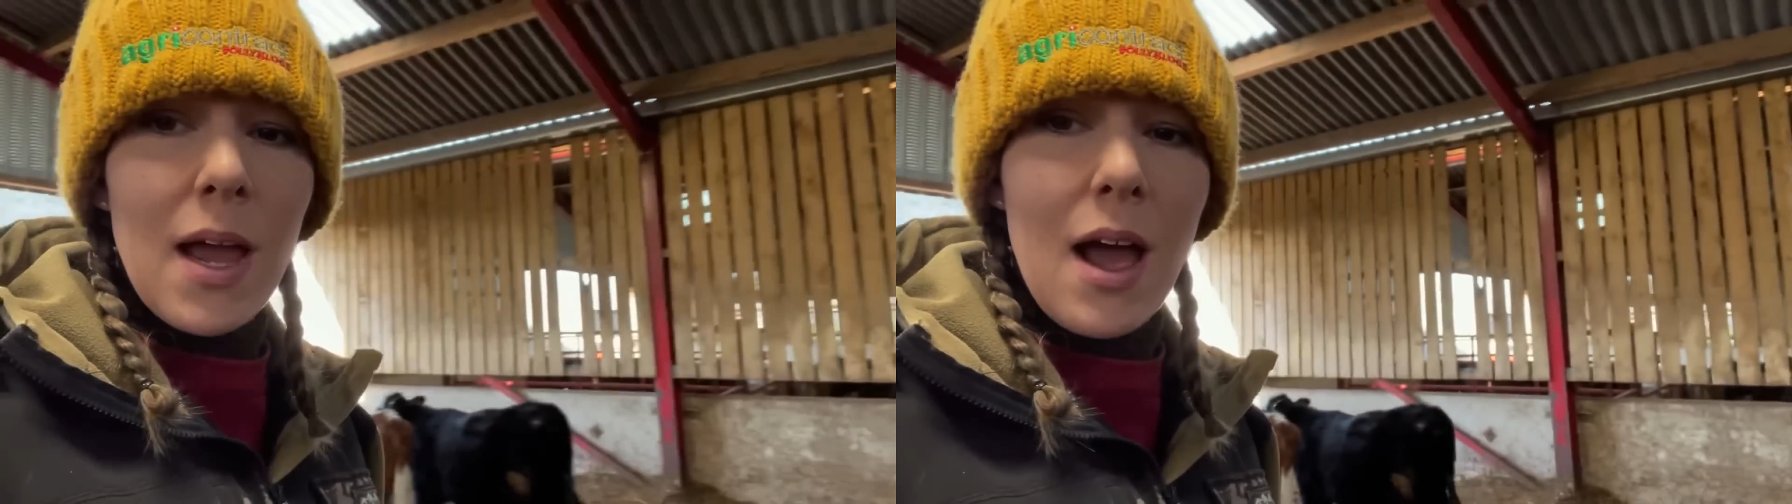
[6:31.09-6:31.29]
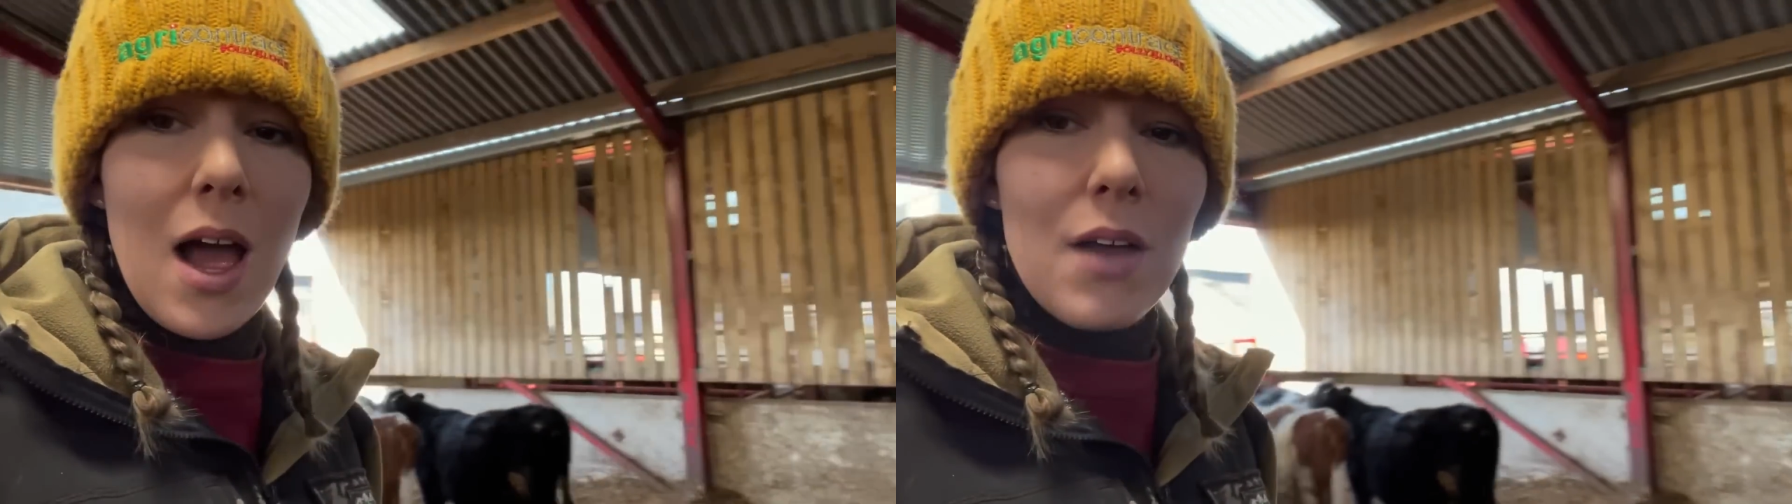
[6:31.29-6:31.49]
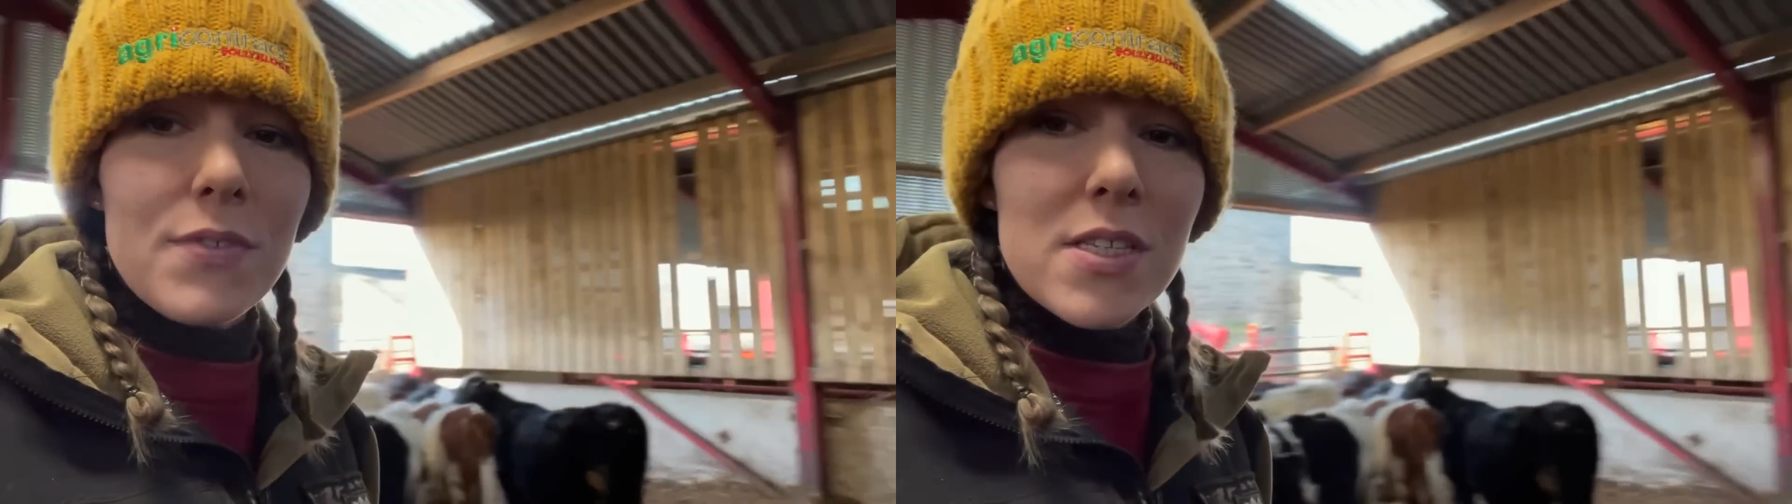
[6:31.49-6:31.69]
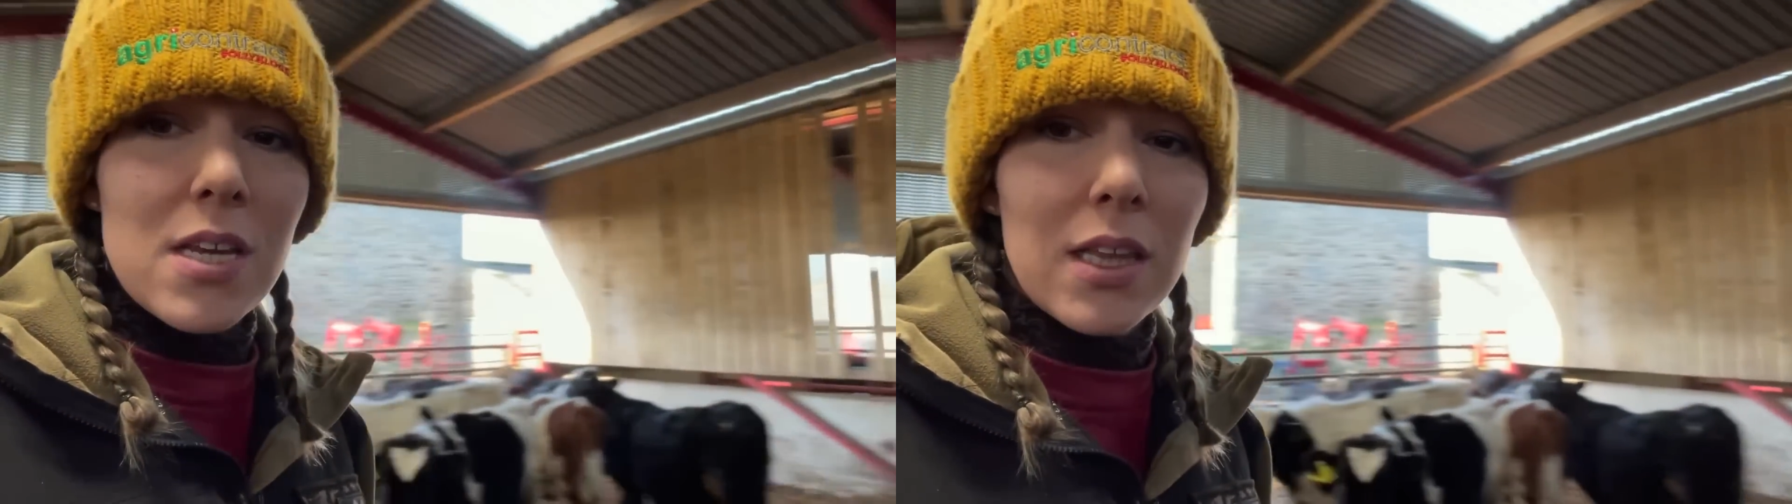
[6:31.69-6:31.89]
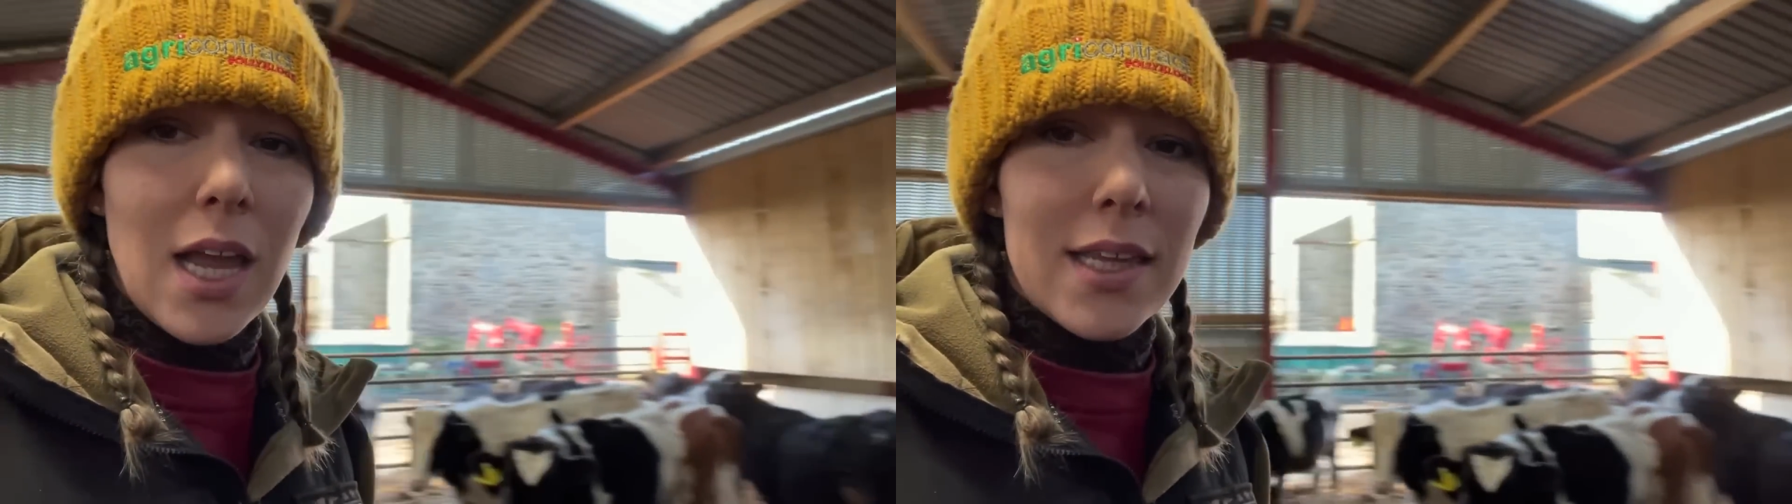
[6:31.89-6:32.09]

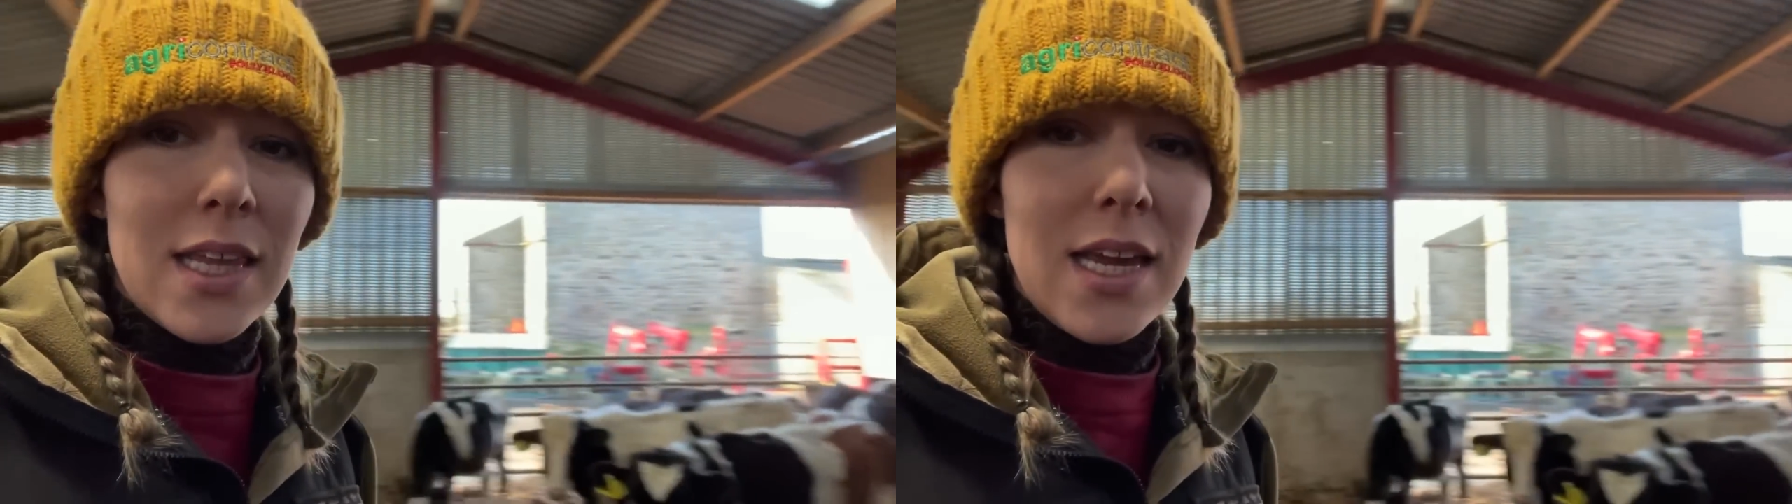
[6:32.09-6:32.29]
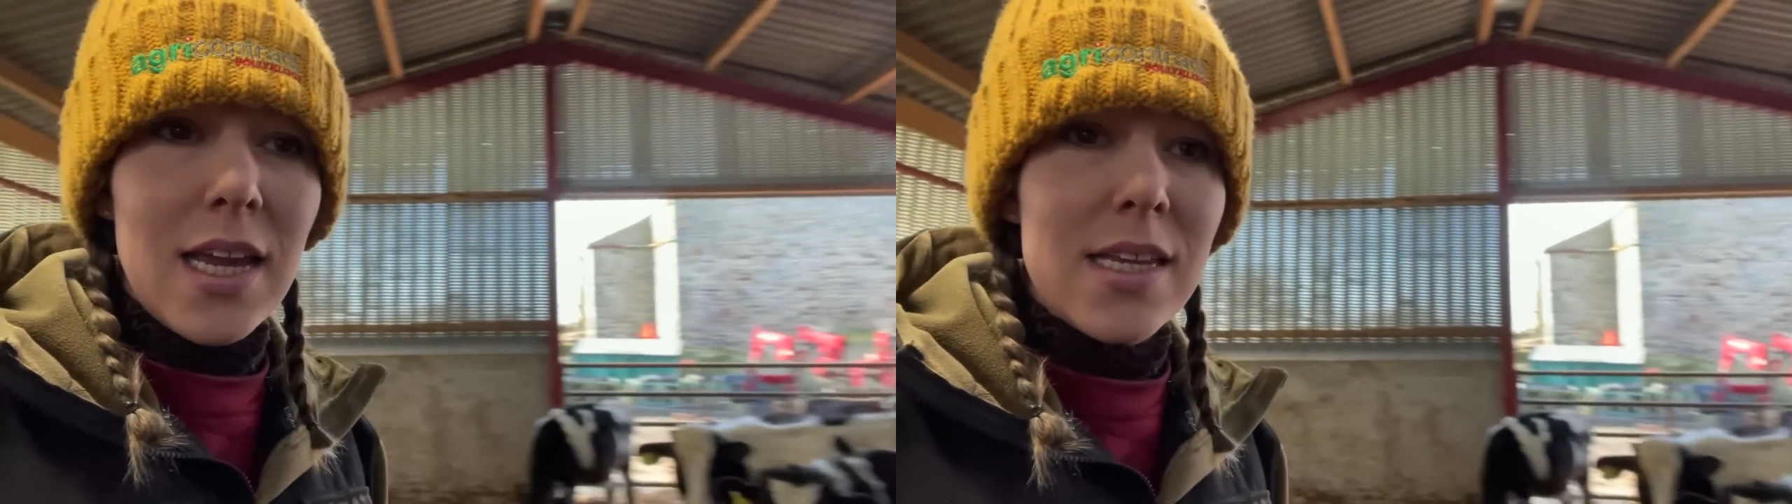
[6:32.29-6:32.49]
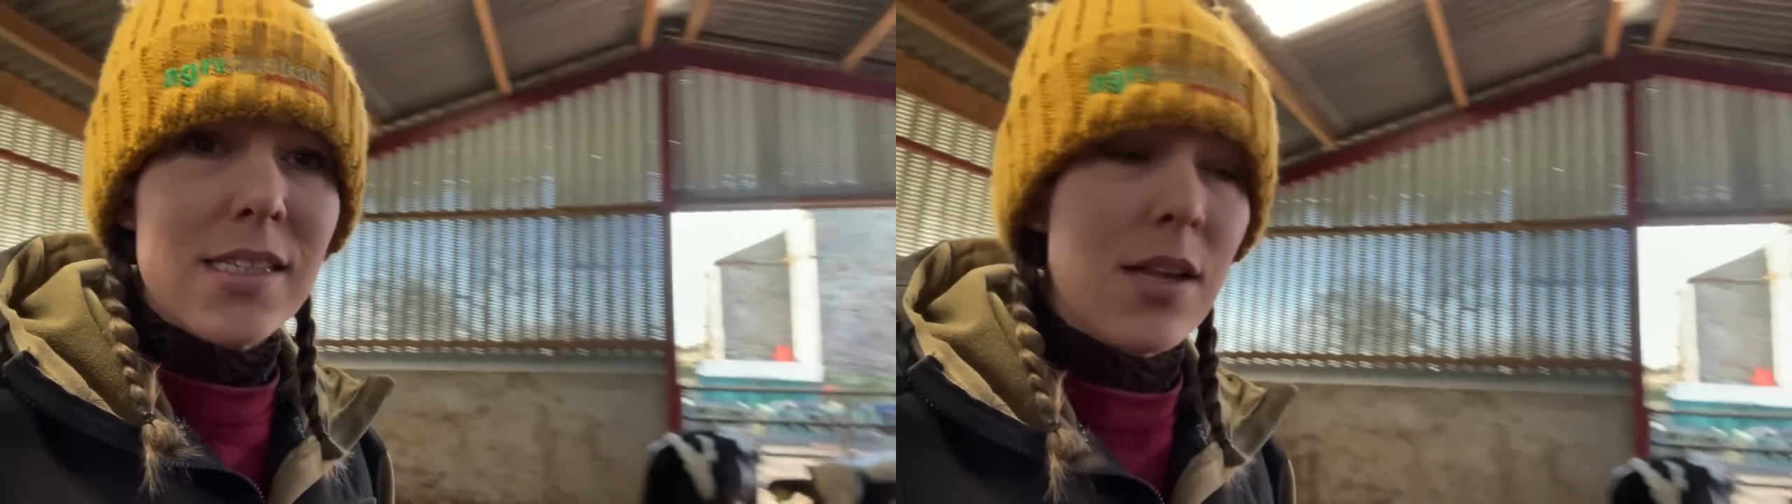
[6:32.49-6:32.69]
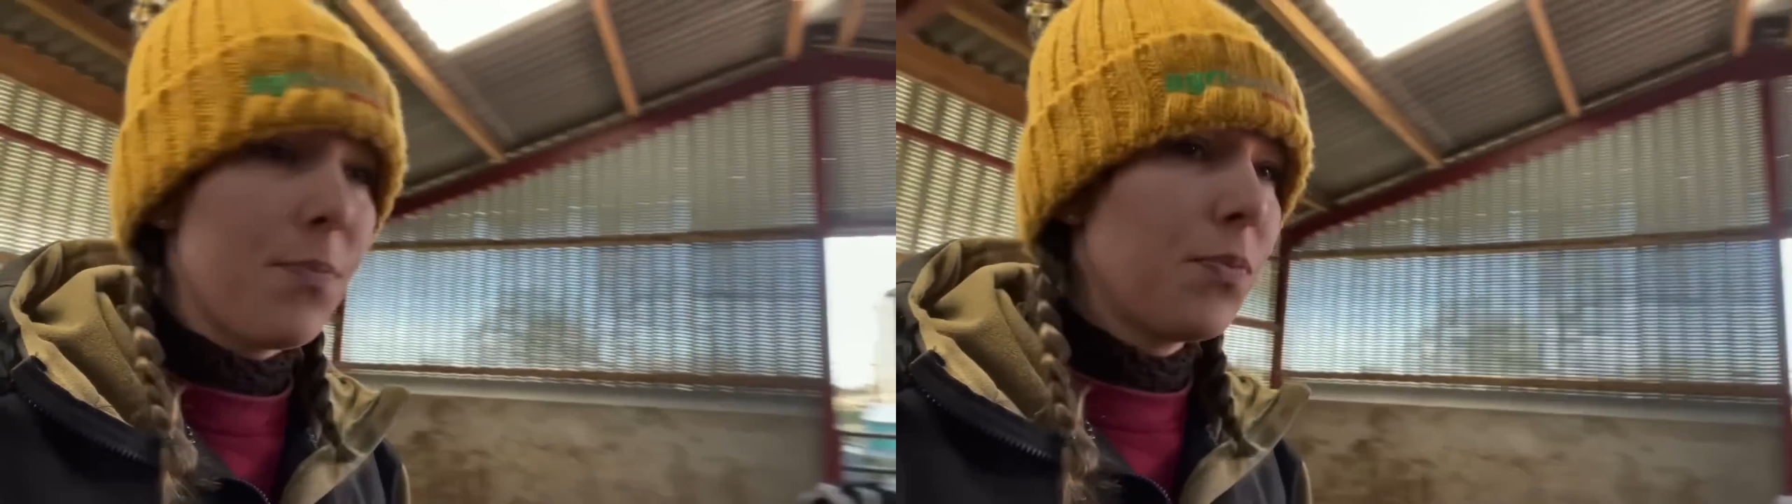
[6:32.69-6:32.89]
calves like these.